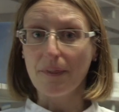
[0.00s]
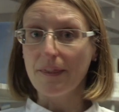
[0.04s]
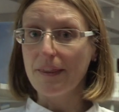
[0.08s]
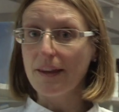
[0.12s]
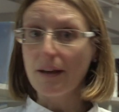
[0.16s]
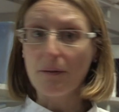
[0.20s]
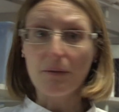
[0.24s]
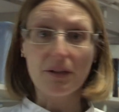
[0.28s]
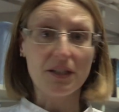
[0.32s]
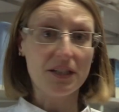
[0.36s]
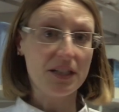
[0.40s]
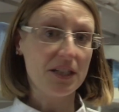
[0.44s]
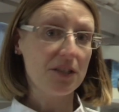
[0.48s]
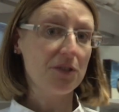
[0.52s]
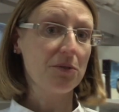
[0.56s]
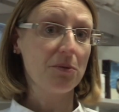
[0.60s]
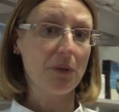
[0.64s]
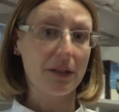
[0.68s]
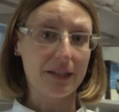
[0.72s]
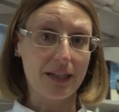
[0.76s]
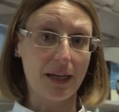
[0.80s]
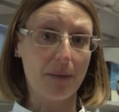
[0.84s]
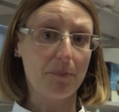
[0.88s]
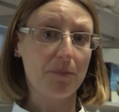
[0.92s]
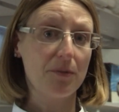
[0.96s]
they will need to
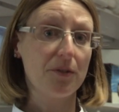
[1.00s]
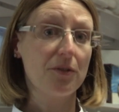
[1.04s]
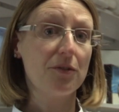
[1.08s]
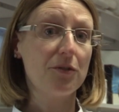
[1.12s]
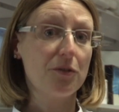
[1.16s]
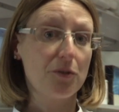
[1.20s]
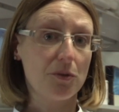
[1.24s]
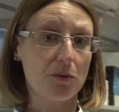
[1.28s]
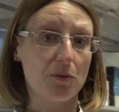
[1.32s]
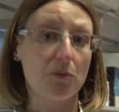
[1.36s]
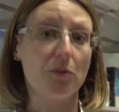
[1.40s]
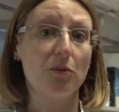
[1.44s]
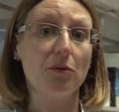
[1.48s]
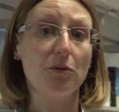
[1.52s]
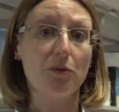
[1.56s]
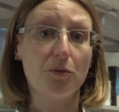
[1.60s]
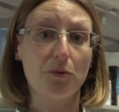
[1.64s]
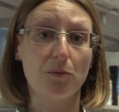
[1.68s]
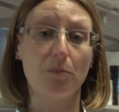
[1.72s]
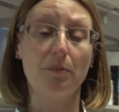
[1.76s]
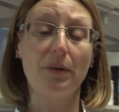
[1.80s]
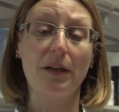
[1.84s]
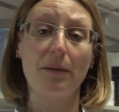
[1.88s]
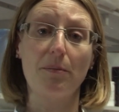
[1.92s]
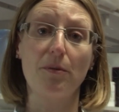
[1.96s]
adapt
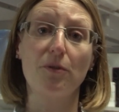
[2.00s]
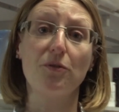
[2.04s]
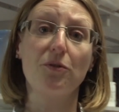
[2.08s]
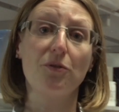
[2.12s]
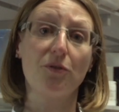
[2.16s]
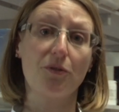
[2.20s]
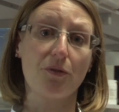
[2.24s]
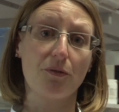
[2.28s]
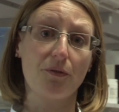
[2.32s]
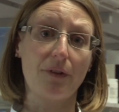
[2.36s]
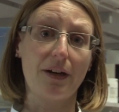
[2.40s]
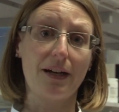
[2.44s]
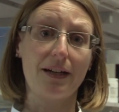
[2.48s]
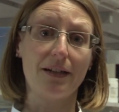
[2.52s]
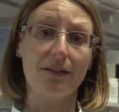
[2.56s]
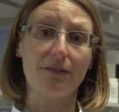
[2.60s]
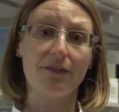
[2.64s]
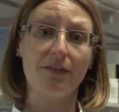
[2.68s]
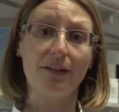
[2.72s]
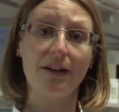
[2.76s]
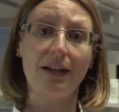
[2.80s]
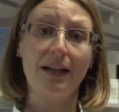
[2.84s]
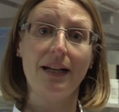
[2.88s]
to be able to survive.